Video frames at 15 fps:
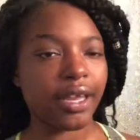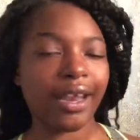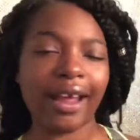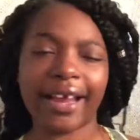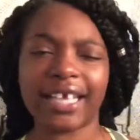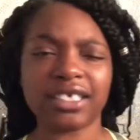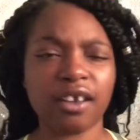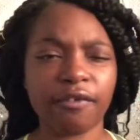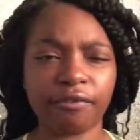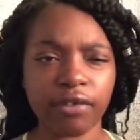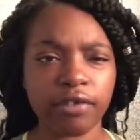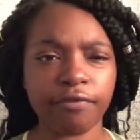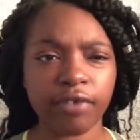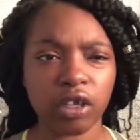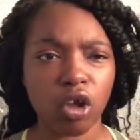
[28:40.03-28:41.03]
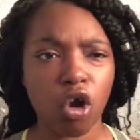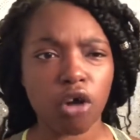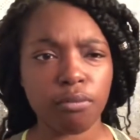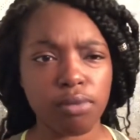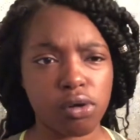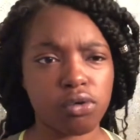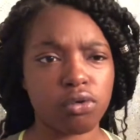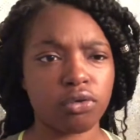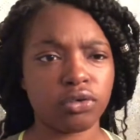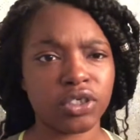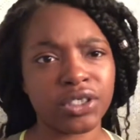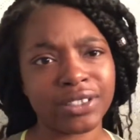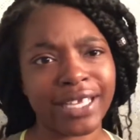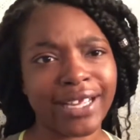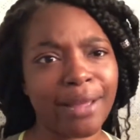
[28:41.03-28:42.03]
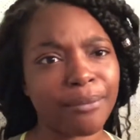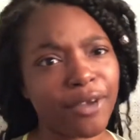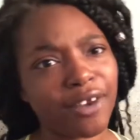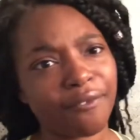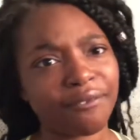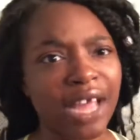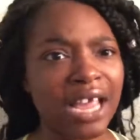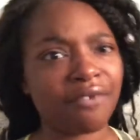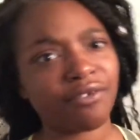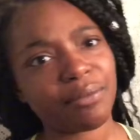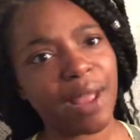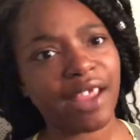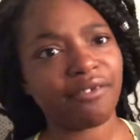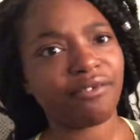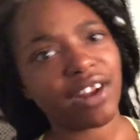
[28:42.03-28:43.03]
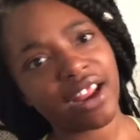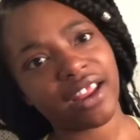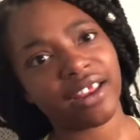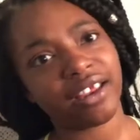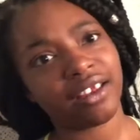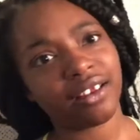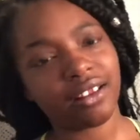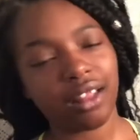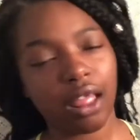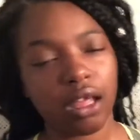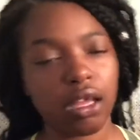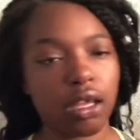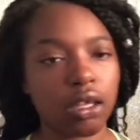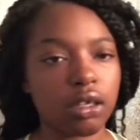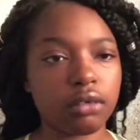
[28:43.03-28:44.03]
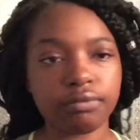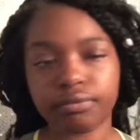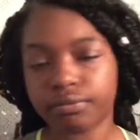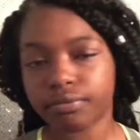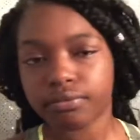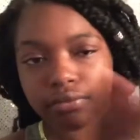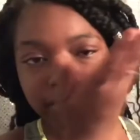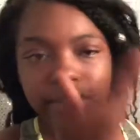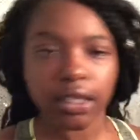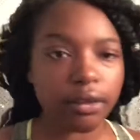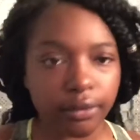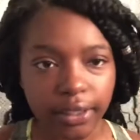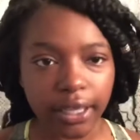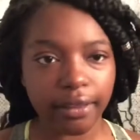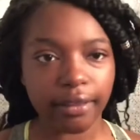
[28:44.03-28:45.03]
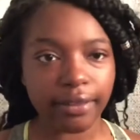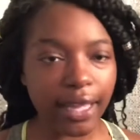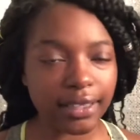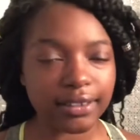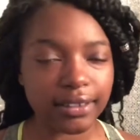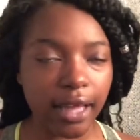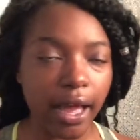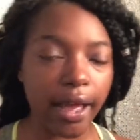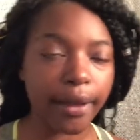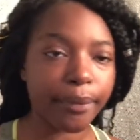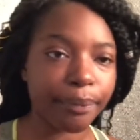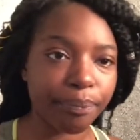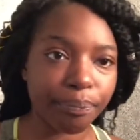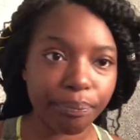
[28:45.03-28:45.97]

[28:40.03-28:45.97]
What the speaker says: And I guess her friend felt all bold. She's like, I'm gonna fight for my friend. Like, so yeah, that's that.